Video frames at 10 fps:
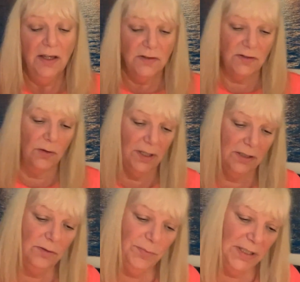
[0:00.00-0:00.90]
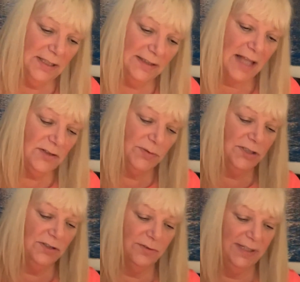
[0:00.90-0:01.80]
So it could be that that's what
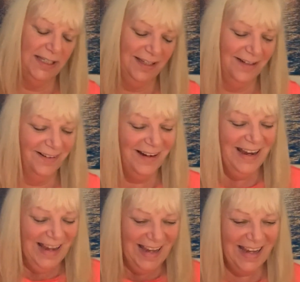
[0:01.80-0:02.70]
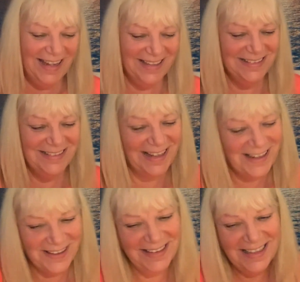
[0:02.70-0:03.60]
you're doing here.
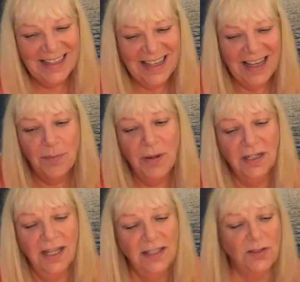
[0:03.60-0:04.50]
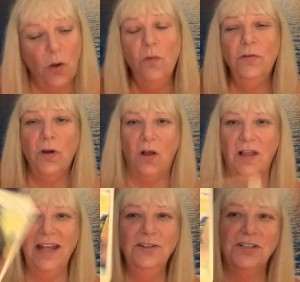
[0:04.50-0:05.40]
And but its overall
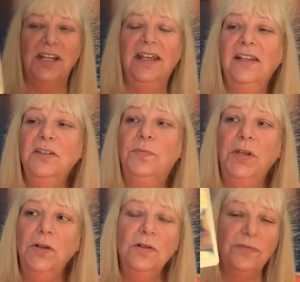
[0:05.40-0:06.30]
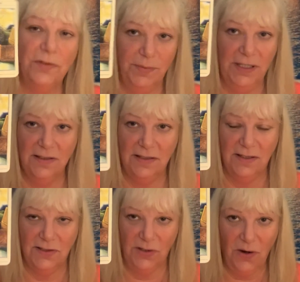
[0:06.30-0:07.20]
energy is beautiful because the
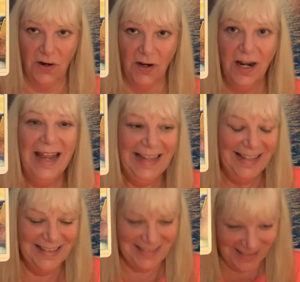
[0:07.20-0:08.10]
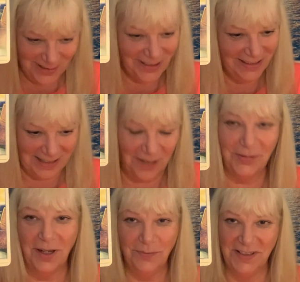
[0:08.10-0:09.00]
star is here in the
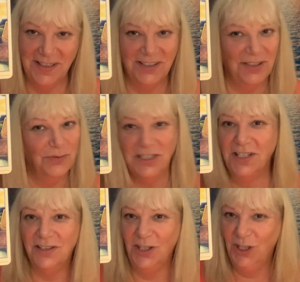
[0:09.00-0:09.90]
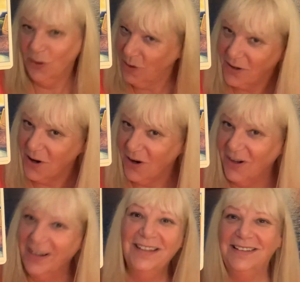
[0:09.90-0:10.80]
upright position, which is your
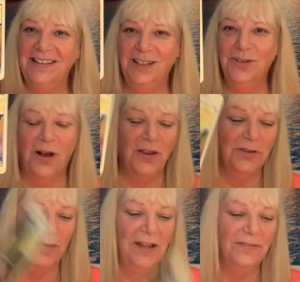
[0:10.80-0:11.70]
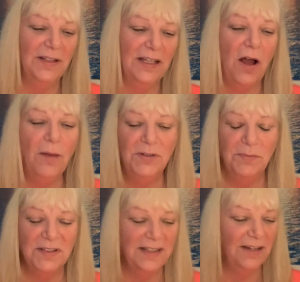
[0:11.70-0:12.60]
card. It's you all the way feeling
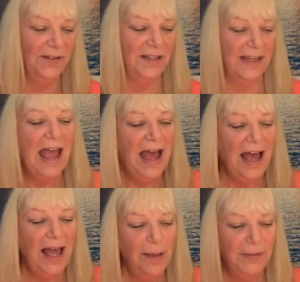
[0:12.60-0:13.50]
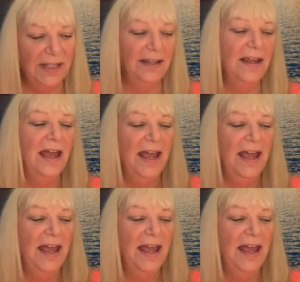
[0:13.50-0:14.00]
optimistic, feeling happy.